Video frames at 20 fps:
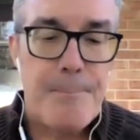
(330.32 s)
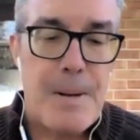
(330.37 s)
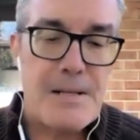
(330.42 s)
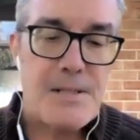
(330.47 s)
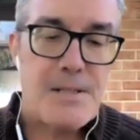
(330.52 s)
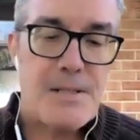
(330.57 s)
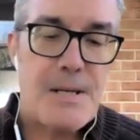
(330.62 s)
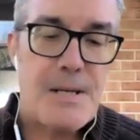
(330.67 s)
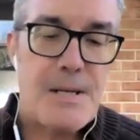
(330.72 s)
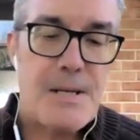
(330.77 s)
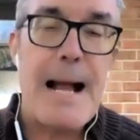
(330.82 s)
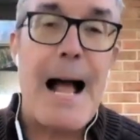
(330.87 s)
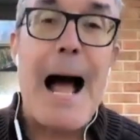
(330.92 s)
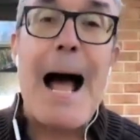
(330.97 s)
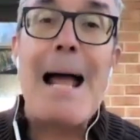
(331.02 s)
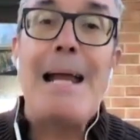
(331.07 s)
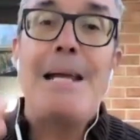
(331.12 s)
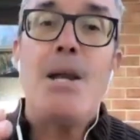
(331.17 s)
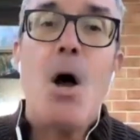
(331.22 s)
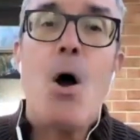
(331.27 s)
by saying,
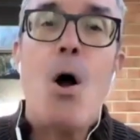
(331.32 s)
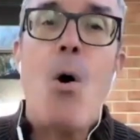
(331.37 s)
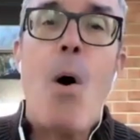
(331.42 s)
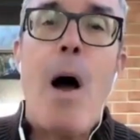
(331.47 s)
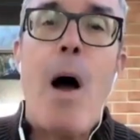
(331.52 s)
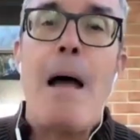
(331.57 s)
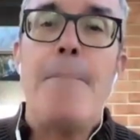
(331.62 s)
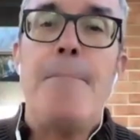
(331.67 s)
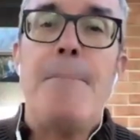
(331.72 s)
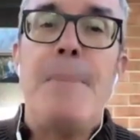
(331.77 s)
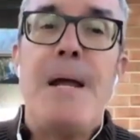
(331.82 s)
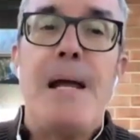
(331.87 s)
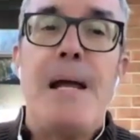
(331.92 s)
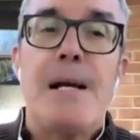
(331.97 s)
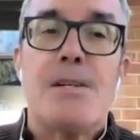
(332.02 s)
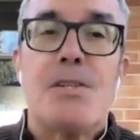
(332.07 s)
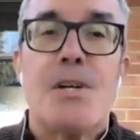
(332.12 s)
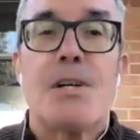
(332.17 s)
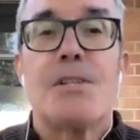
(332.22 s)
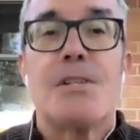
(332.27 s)
I know I'm
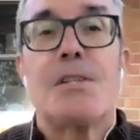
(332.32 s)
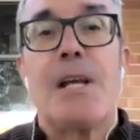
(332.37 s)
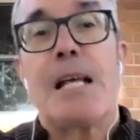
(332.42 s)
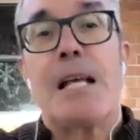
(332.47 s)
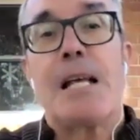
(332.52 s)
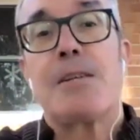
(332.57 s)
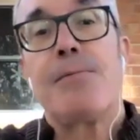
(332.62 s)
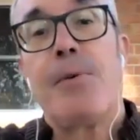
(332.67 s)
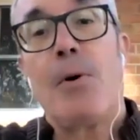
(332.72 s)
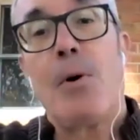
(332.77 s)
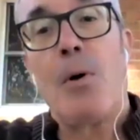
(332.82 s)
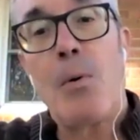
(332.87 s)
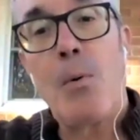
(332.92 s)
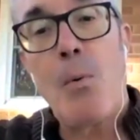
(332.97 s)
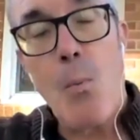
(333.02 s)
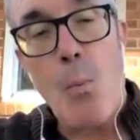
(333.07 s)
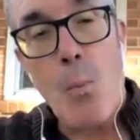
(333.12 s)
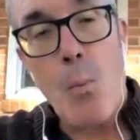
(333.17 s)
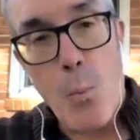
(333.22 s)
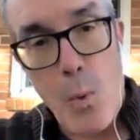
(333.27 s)
being
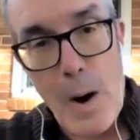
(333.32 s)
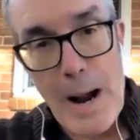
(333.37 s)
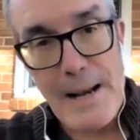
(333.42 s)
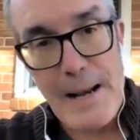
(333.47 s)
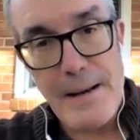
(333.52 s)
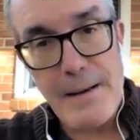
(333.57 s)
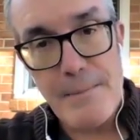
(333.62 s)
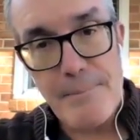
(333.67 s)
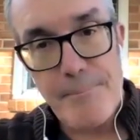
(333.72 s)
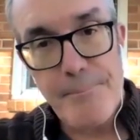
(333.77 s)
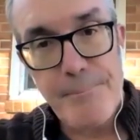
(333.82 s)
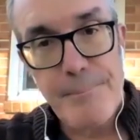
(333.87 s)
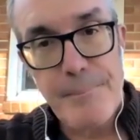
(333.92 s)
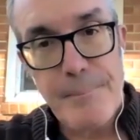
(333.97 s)
successful when.